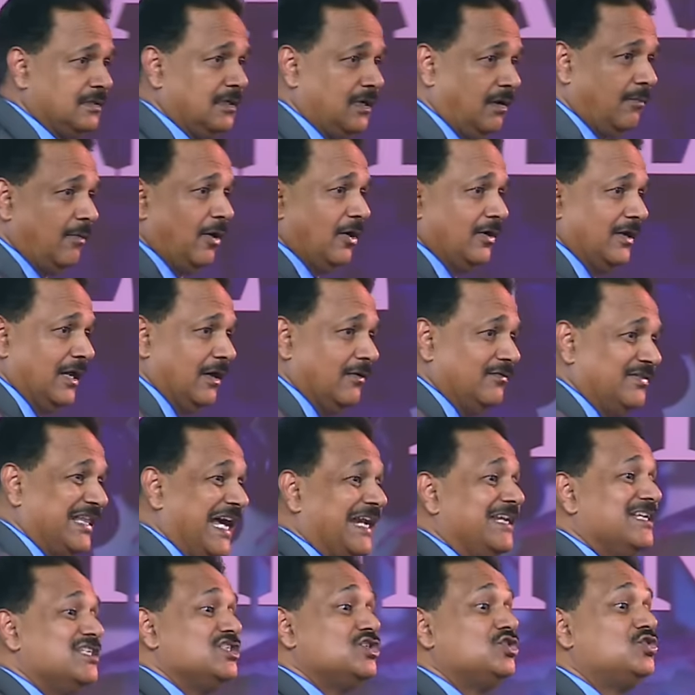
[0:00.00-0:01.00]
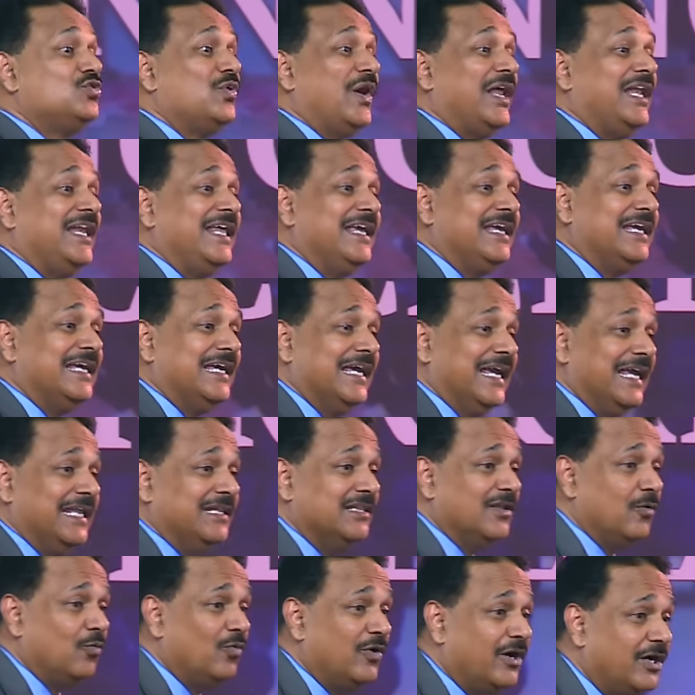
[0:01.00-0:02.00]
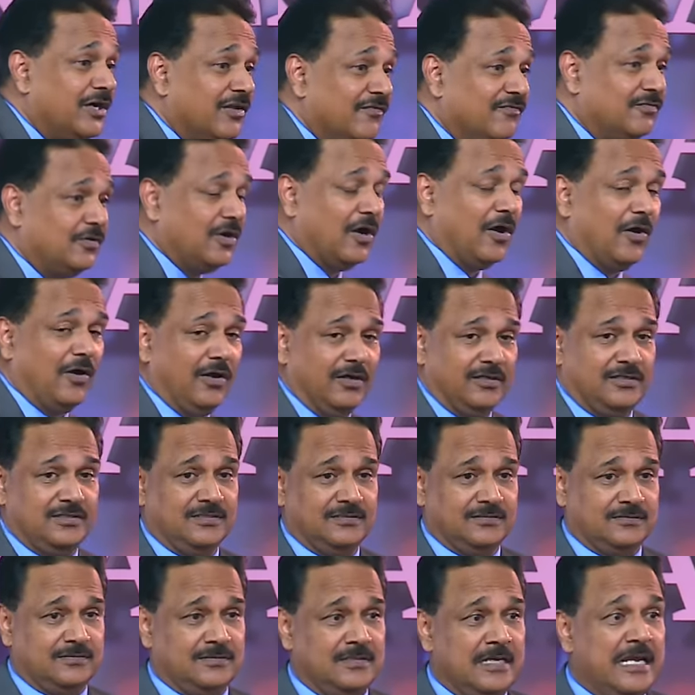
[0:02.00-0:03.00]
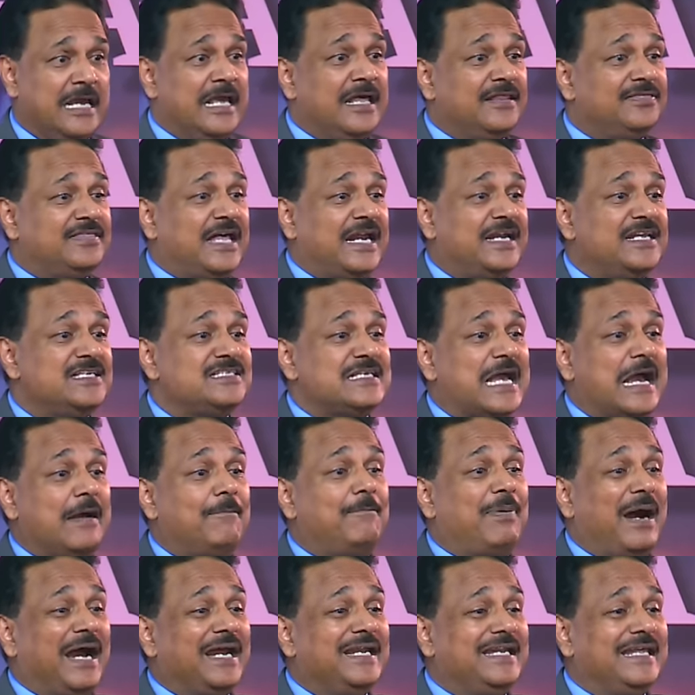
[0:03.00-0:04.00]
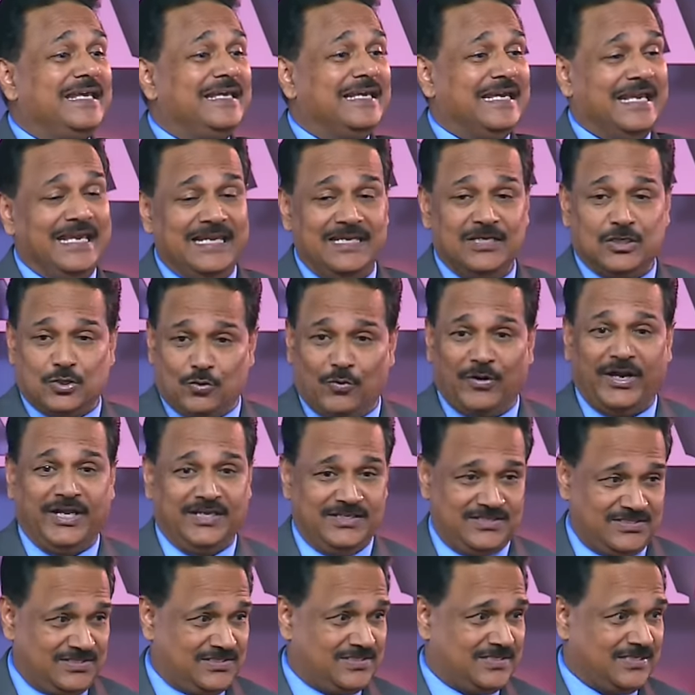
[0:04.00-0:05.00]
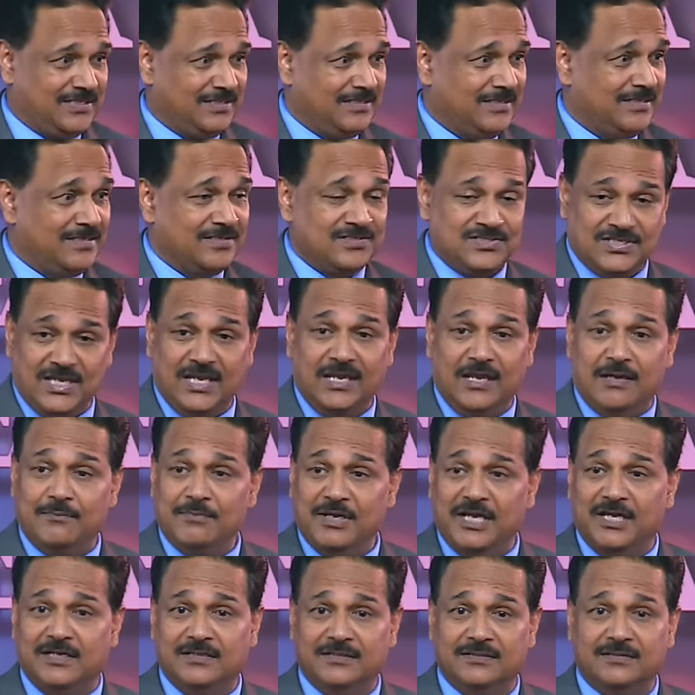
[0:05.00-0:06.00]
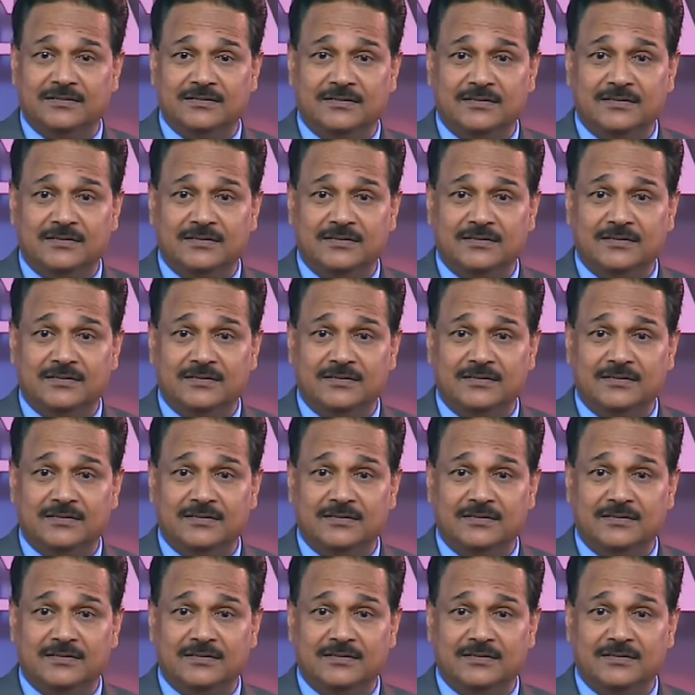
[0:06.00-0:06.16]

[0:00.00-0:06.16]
Come on now. That is dwelling in the word of God. That is abiding in Christ. Say amen.